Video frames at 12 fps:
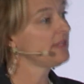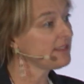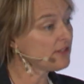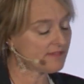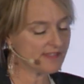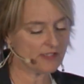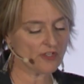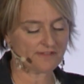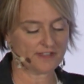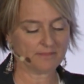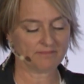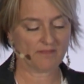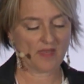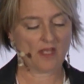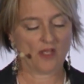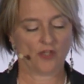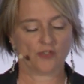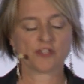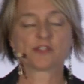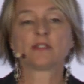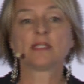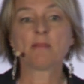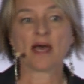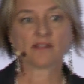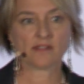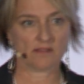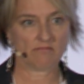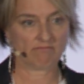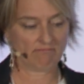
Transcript: They're asked to innovate,